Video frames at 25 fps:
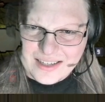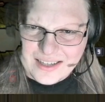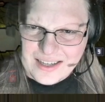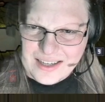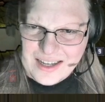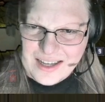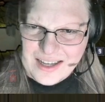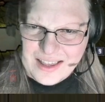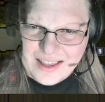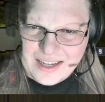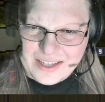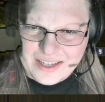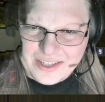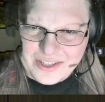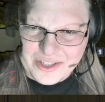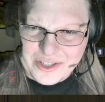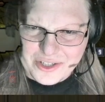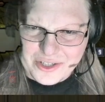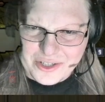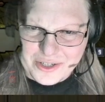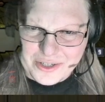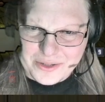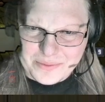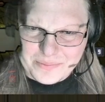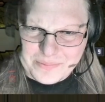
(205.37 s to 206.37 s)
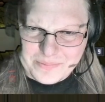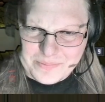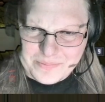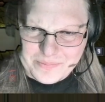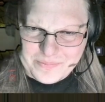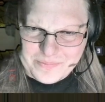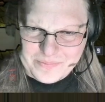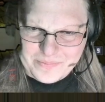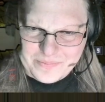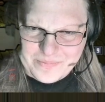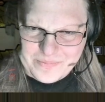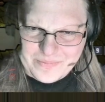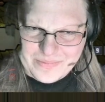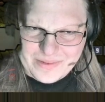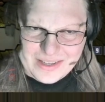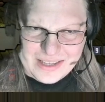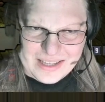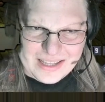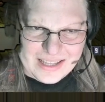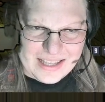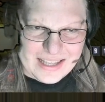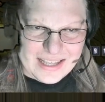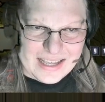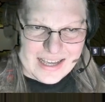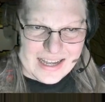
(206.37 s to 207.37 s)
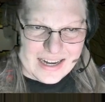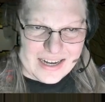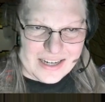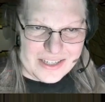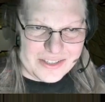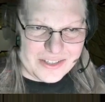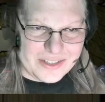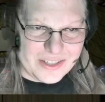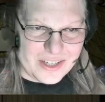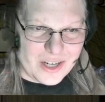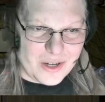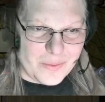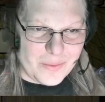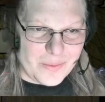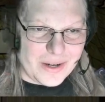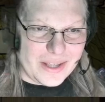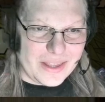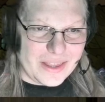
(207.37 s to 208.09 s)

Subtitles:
Yeah, that should get us on our way